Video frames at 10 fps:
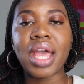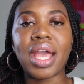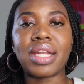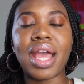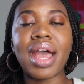
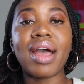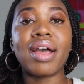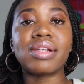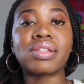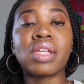and
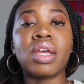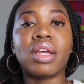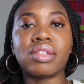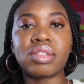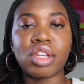has
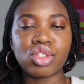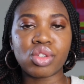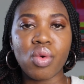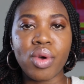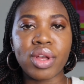
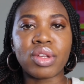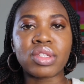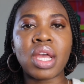essential oils,